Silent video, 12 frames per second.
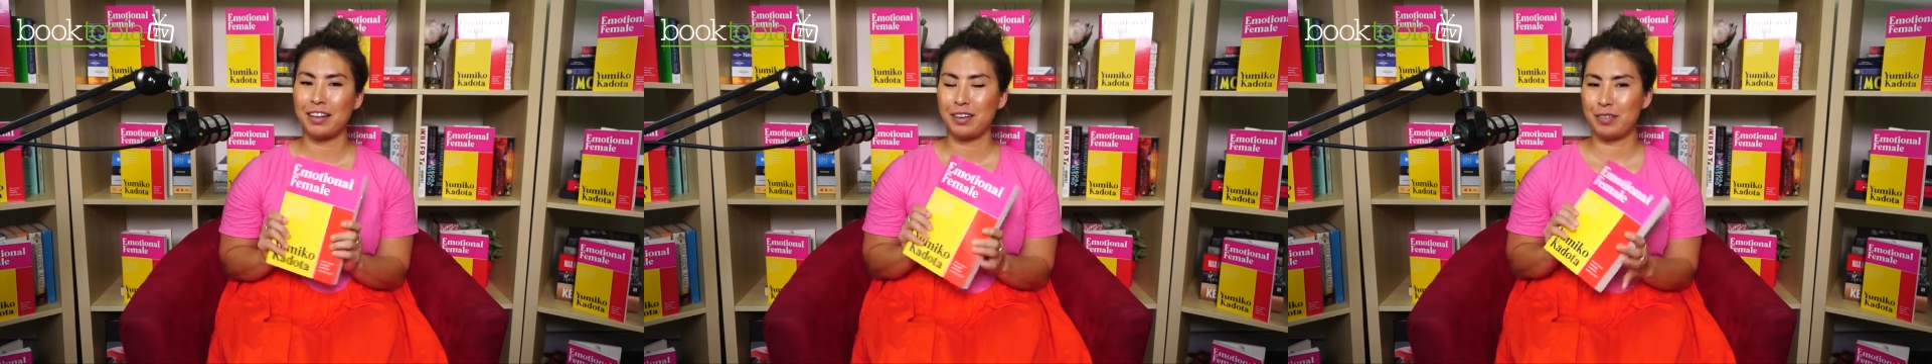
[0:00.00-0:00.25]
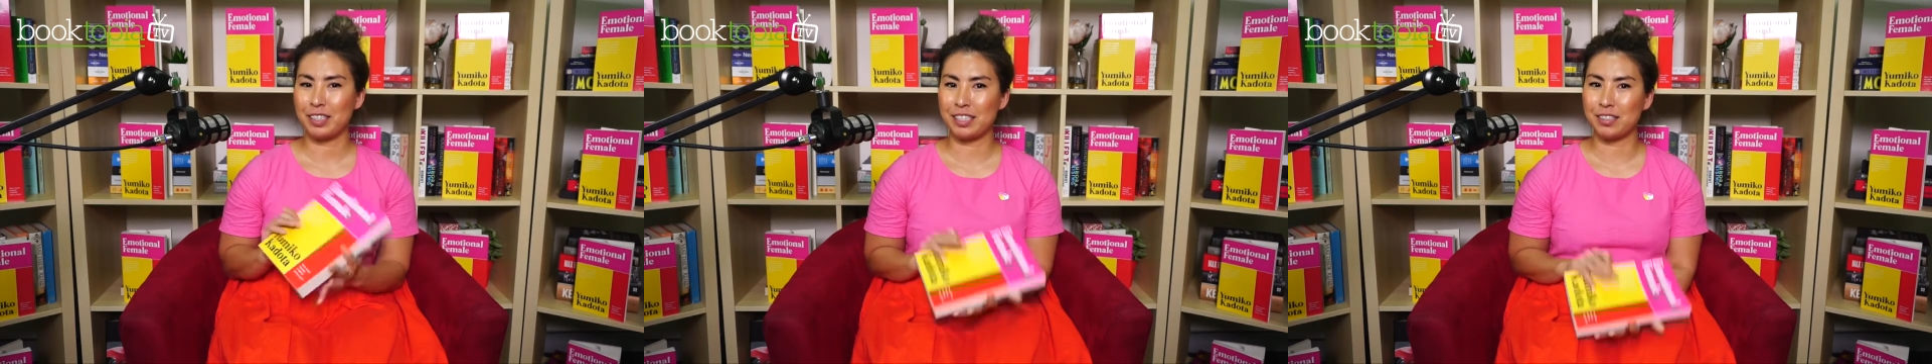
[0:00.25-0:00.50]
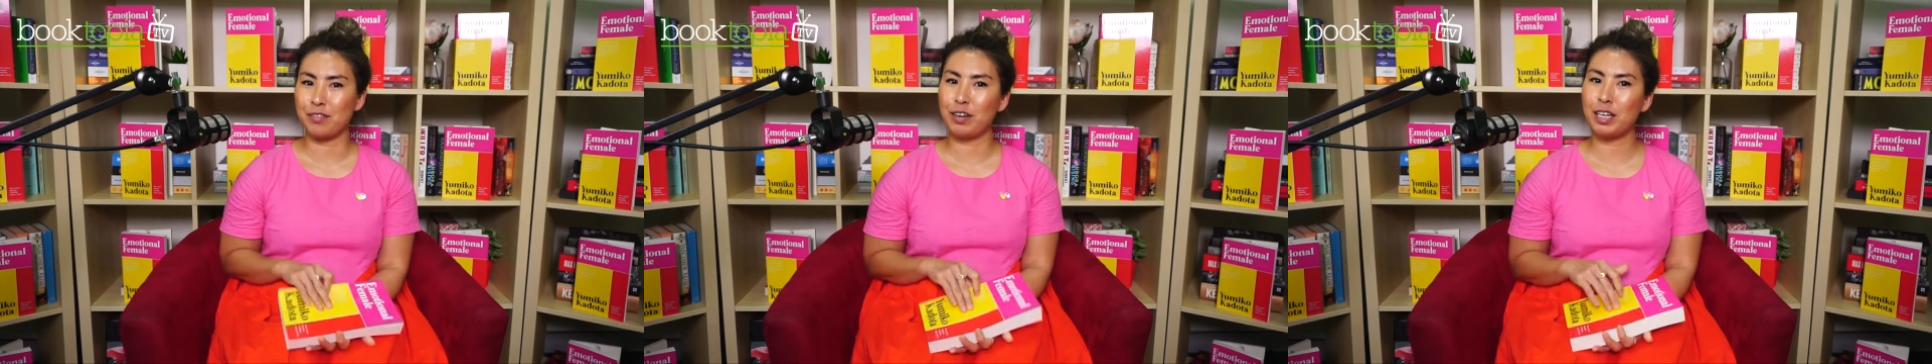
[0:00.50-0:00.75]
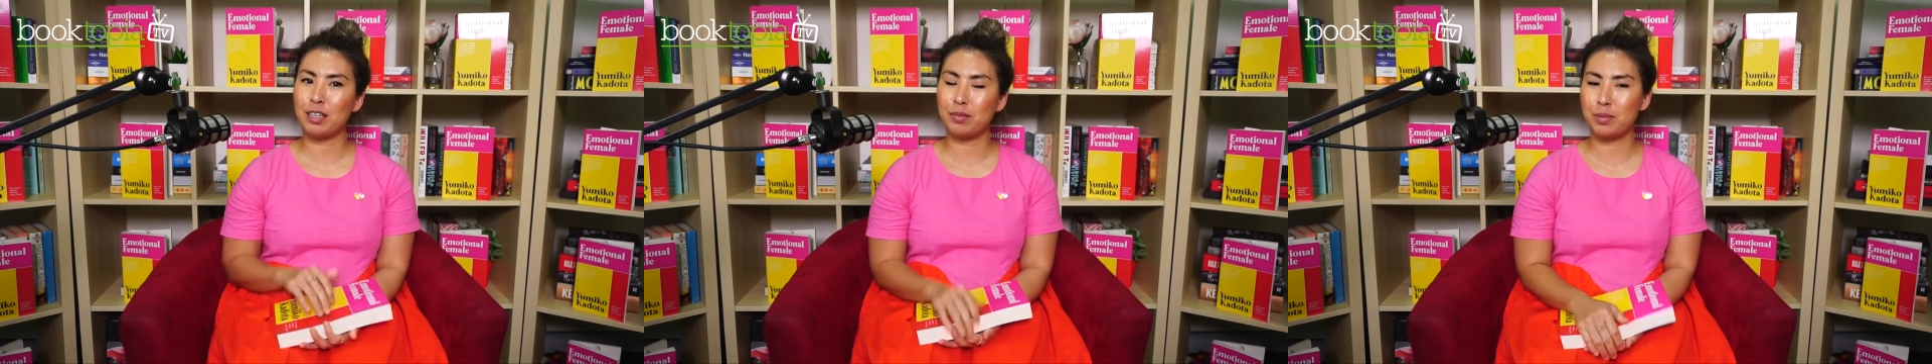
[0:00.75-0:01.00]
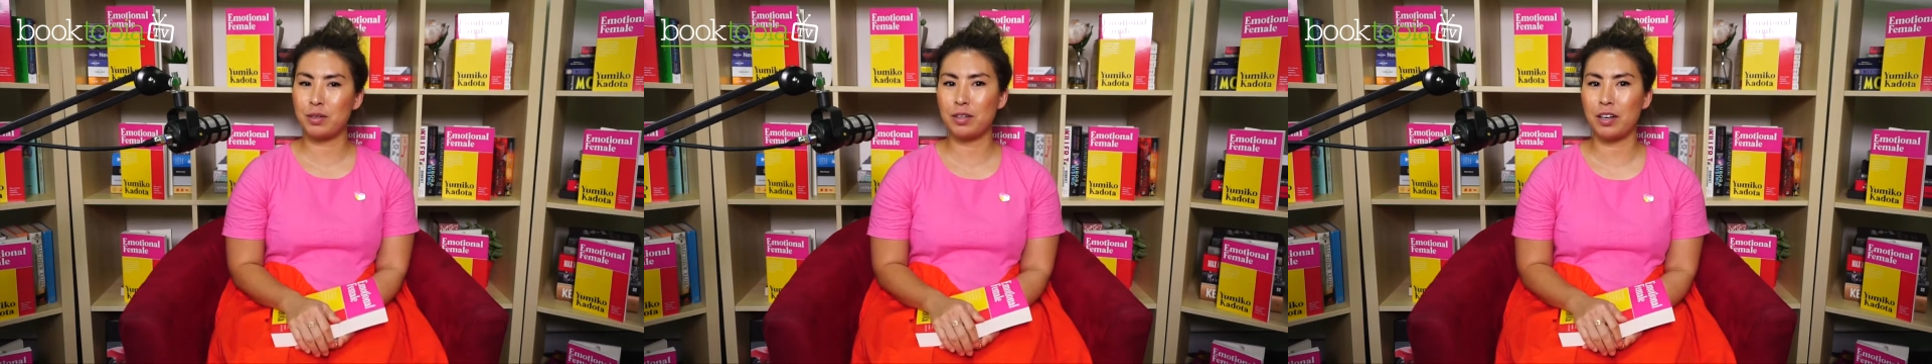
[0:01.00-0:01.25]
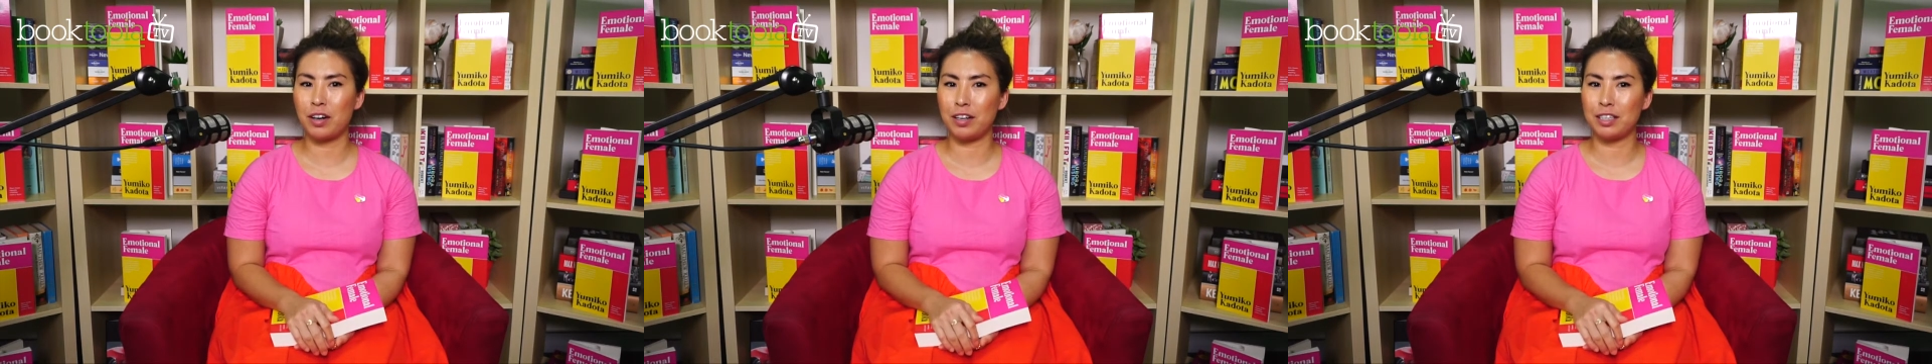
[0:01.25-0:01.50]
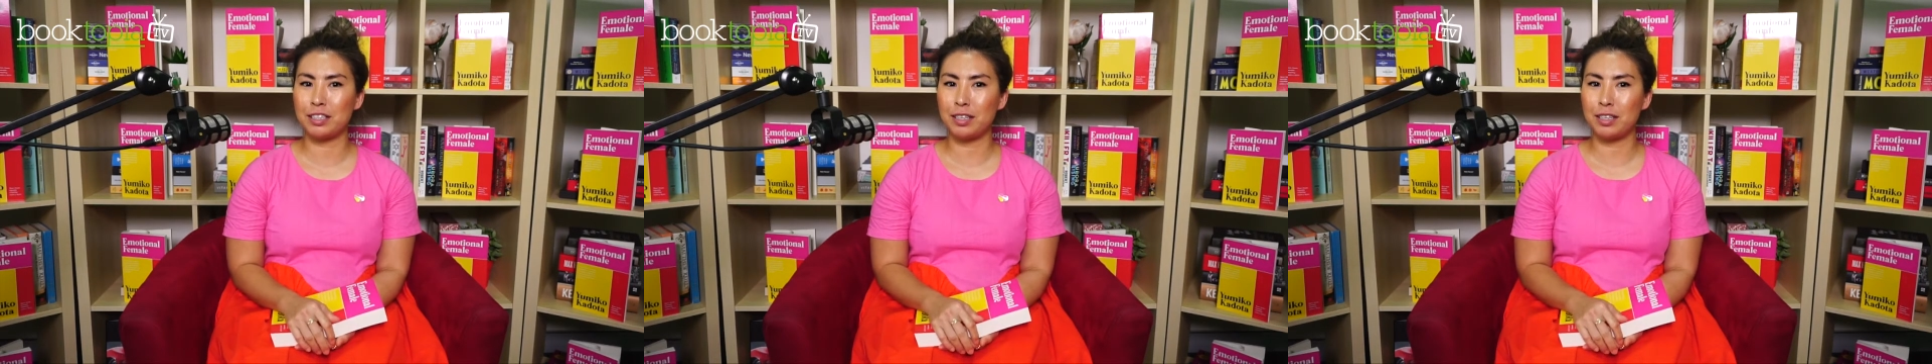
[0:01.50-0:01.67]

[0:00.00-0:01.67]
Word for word: which is available on